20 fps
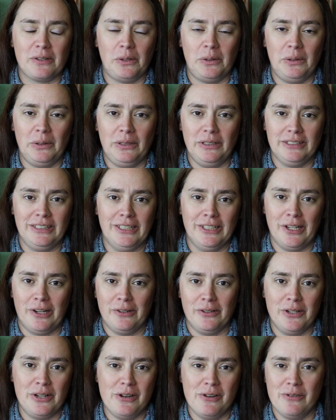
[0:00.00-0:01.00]
whole,
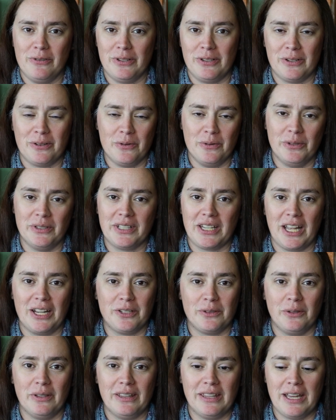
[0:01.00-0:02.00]
new school
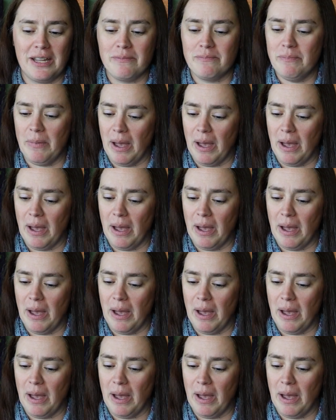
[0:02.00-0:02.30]
schedule thing,